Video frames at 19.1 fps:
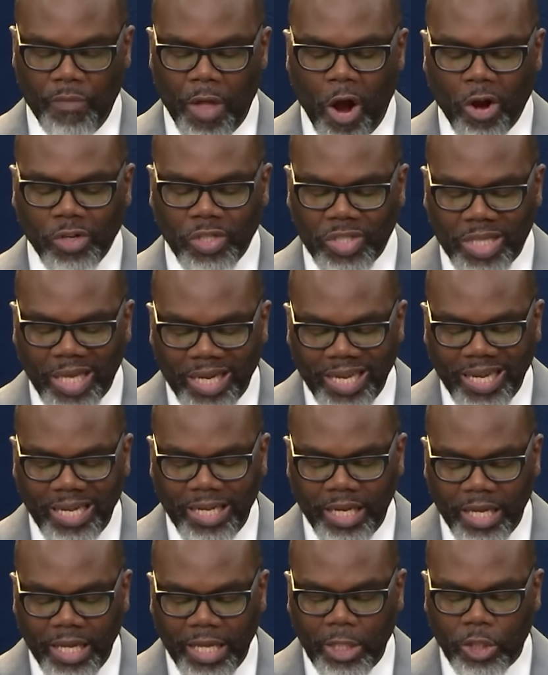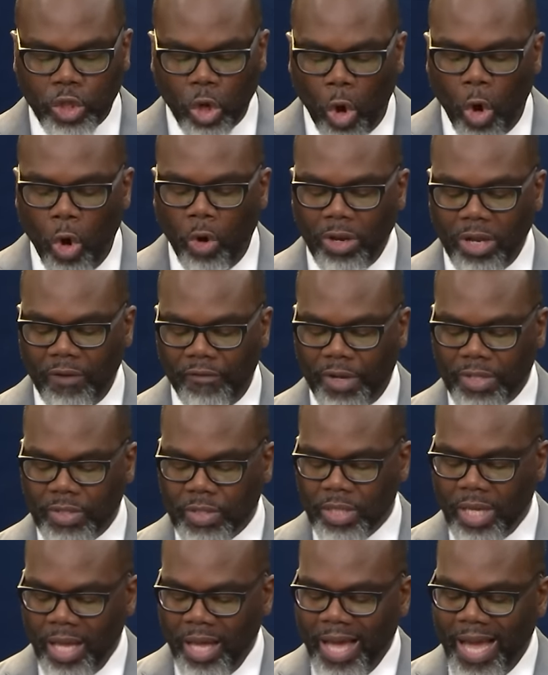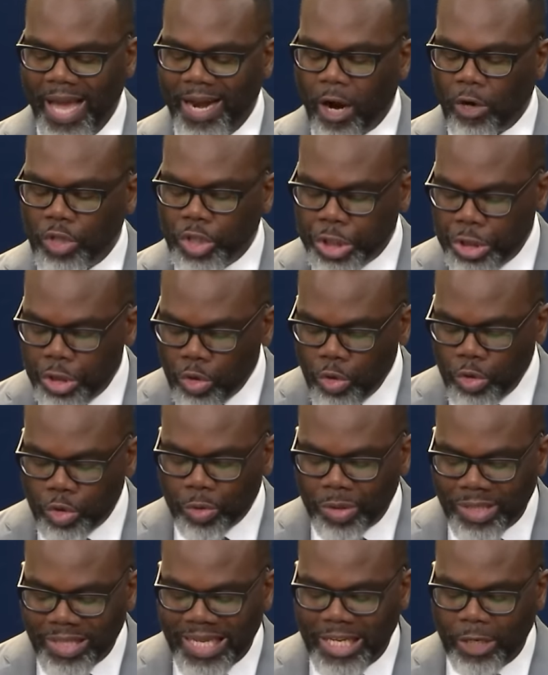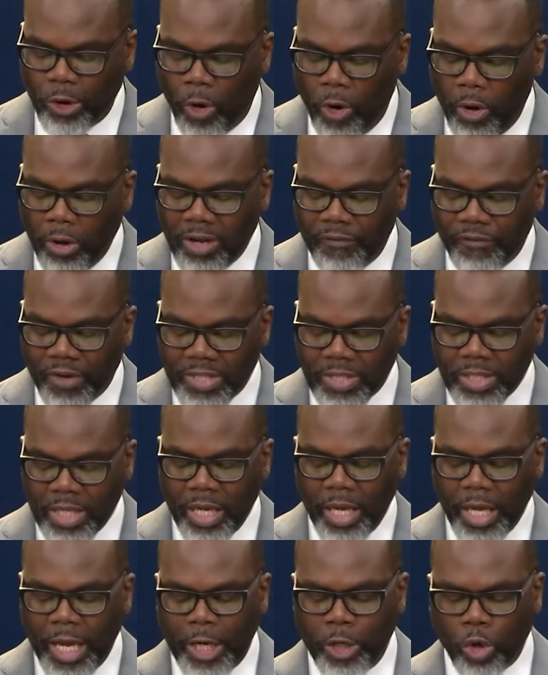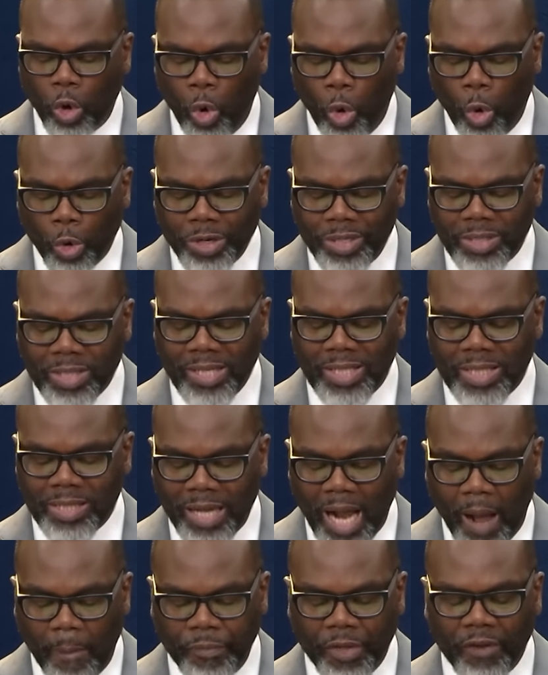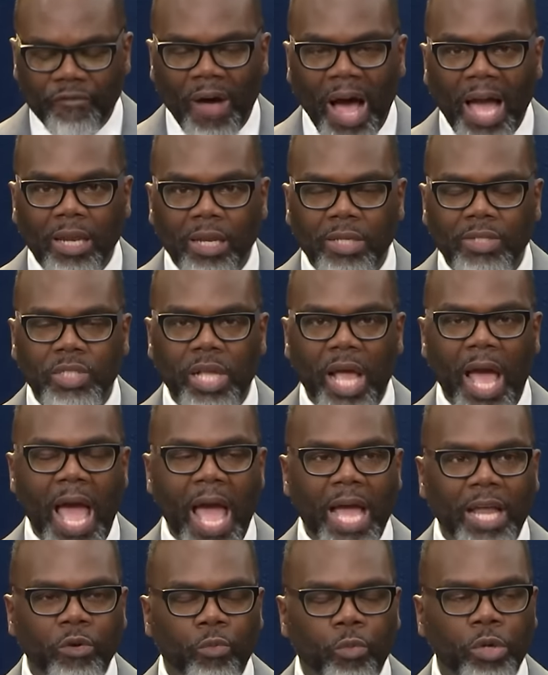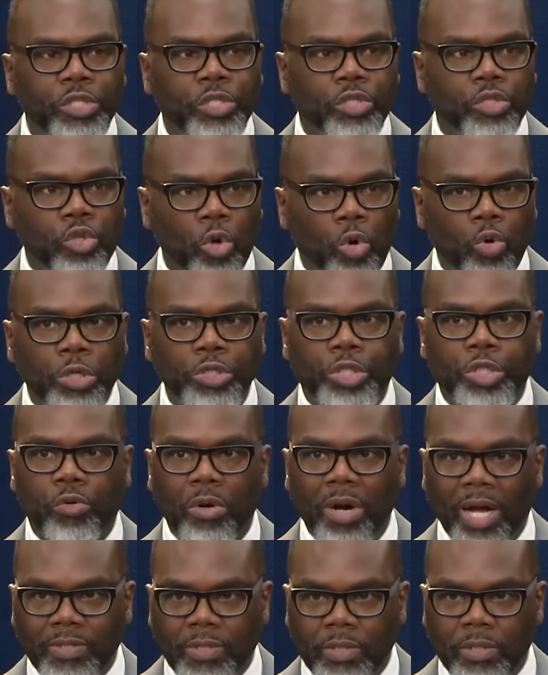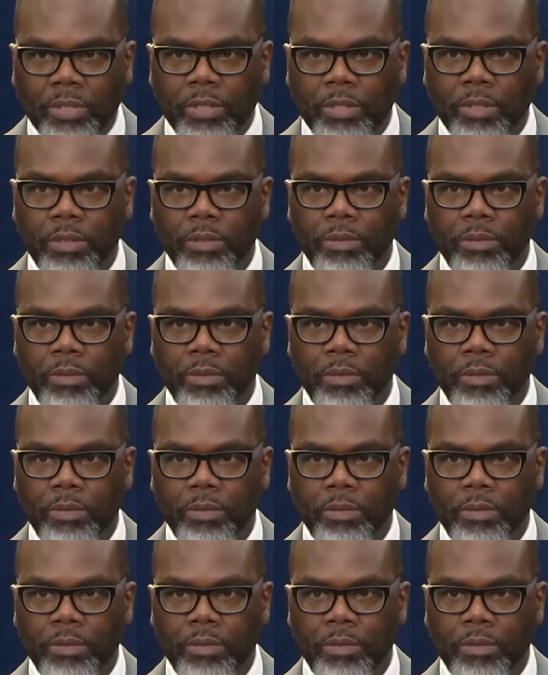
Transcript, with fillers: Our city needs all of us, and our children need all of us in order to stop the violence and restore trust.